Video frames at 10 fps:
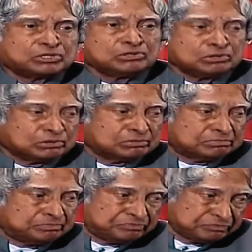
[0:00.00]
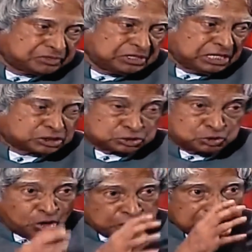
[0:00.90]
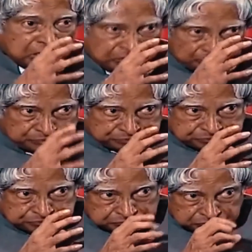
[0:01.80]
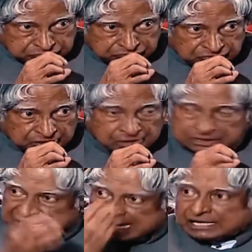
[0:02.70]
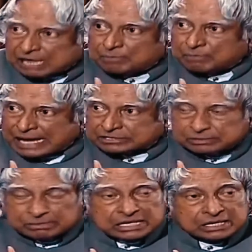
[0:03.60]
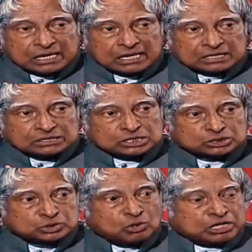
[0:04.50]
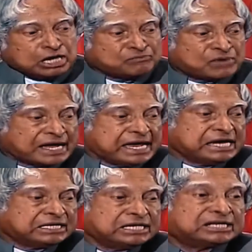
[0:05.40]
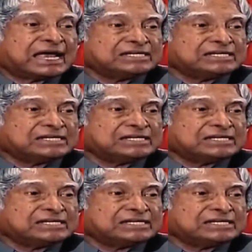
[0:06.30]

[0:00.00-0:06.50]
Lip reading: to you a story, then I'll come back to me. The story of IIT